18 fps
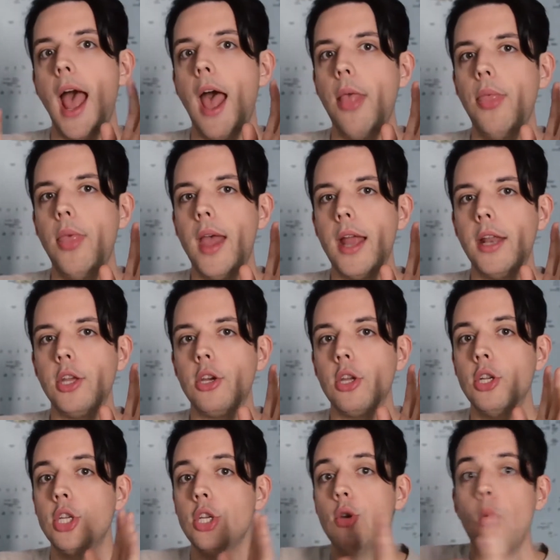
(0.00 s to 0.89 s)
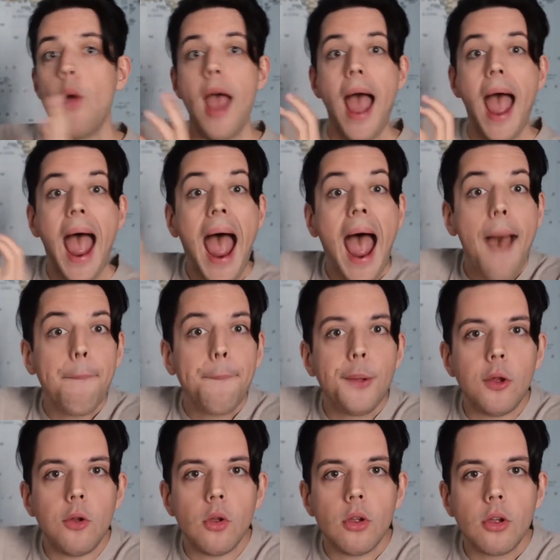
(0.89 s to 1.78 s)
and then you can do
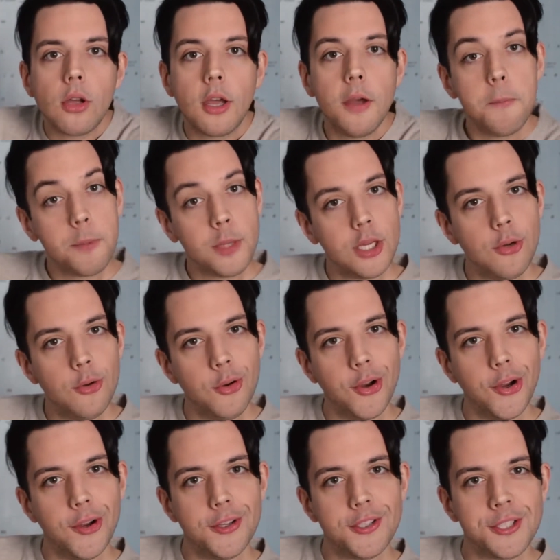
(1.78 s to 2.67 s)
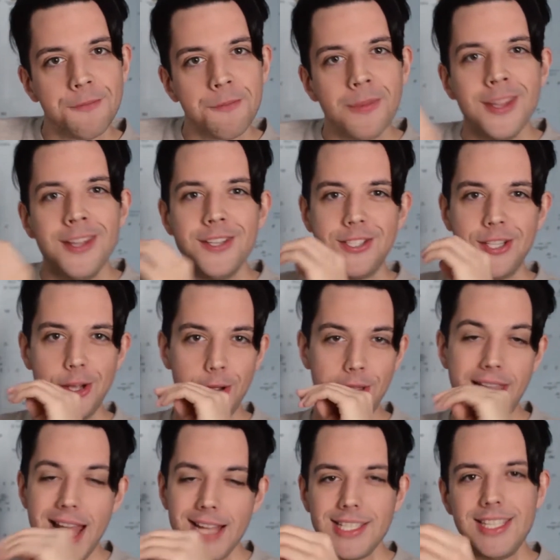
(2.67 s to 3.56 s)
Apple computers. So
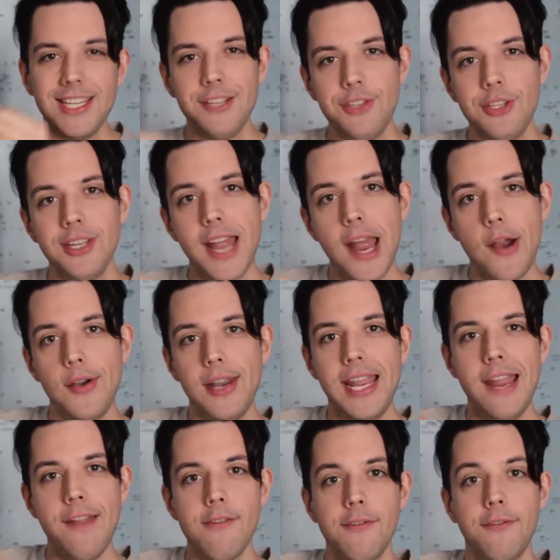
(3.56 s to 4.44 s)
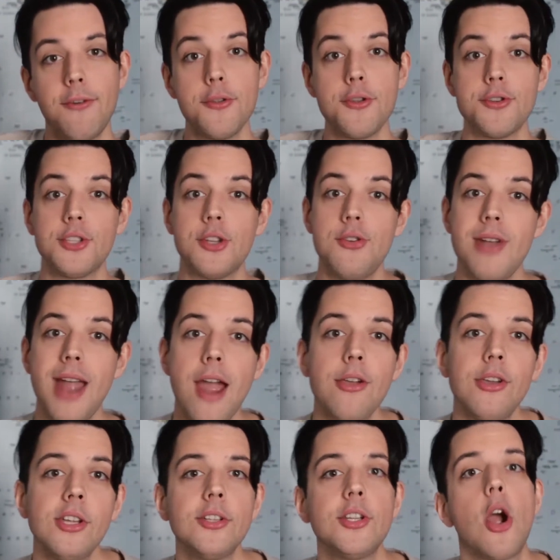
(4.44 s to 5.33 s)
that's niching down even further. So
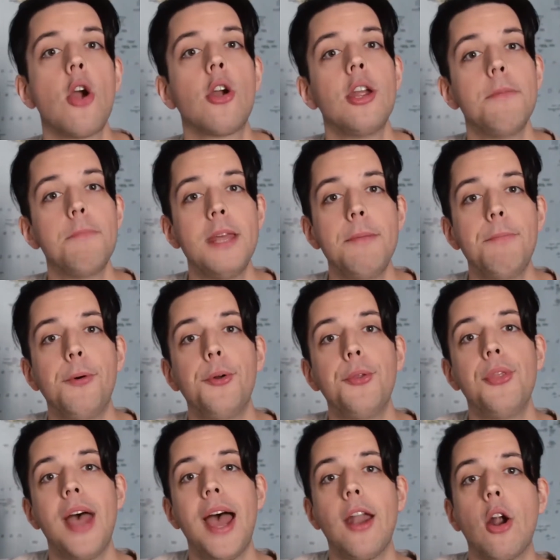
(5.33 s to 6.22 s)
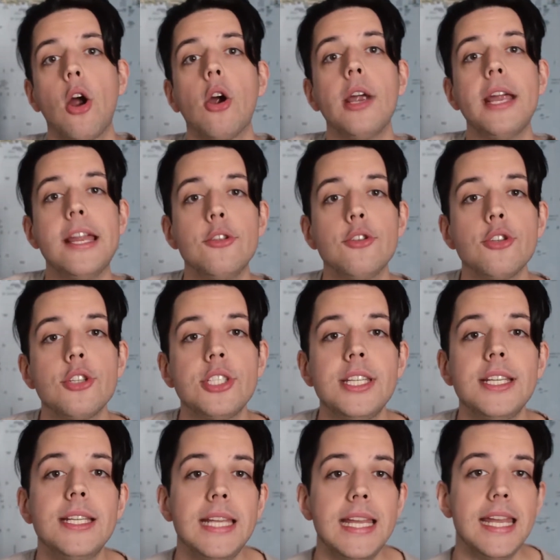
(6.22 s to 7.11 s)
now you can target people that are
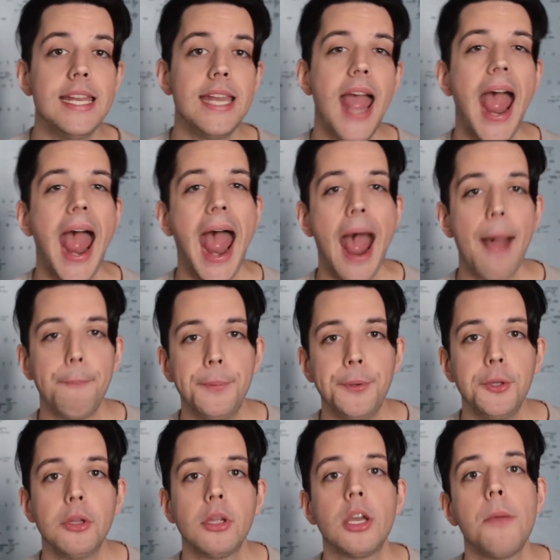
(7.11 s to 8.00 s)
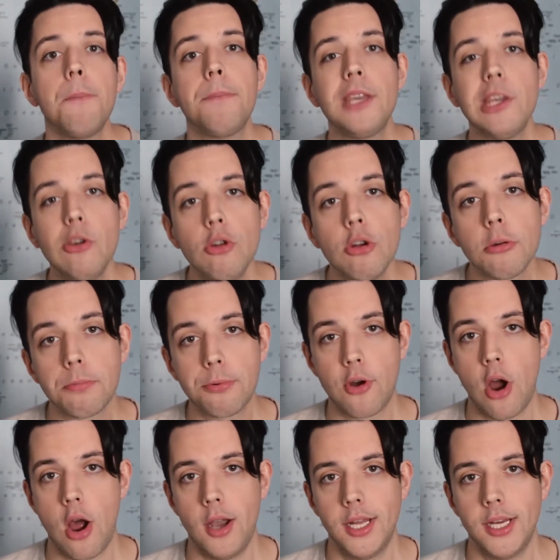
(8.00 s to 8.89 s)
interested in Apple computer
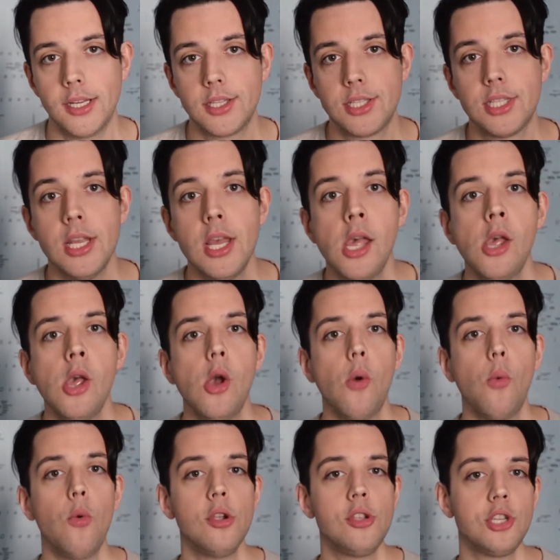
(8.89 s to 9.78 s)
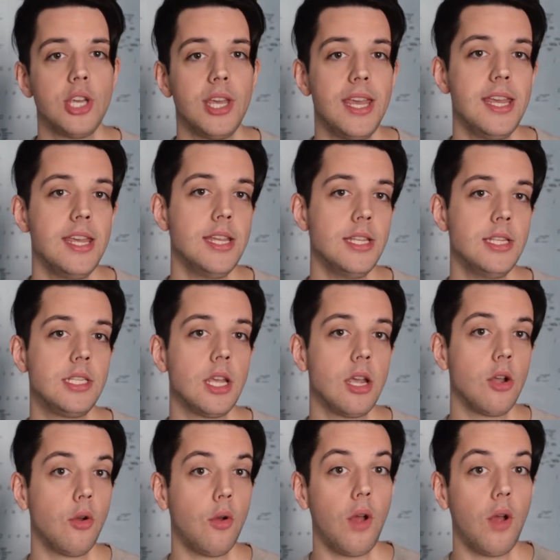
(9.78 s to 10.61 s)
products, which is